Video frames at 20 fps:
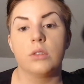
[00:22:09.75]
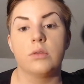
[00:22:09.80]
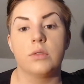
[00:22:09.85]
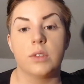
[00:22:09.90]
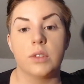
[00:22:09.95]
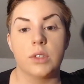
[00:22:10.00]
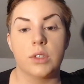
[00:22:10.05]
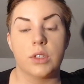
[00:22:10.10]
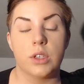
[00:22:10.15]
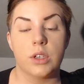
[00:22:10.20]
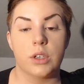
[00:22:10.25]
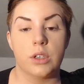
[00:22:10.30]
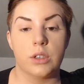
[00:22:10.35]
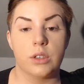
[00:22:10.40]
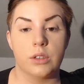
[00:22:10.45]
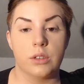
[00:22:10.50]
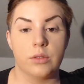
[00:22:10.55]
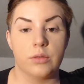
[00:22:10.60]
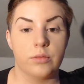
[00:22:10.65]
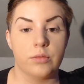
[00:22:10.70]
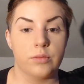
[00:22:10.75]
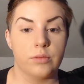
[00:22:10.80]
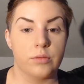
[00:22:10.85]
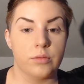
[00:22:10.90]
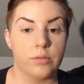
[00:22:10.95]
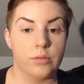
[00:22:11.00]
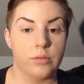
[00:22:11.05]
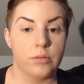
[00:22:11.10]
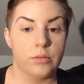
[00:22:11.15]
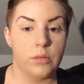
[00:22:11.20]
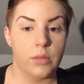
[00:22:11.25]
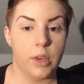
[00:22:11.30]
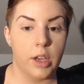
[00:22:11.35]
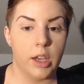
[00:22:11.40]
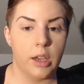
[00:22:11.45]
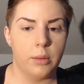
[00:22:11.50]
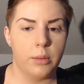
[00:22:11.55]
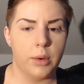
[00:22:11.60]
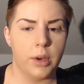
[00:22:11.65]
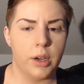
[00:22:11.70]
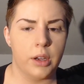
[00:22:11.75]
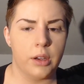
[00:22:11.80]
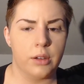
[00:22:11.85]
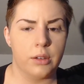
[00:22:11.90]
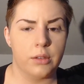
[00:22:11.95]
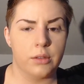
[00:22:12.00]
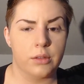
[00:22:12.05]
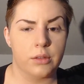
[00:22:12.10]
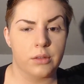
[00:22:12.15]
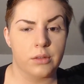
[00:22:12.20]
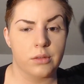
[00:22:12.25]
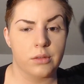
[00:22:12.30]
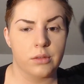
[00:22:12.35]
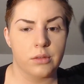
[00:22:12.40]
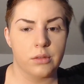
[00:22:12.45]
It's the eyebrow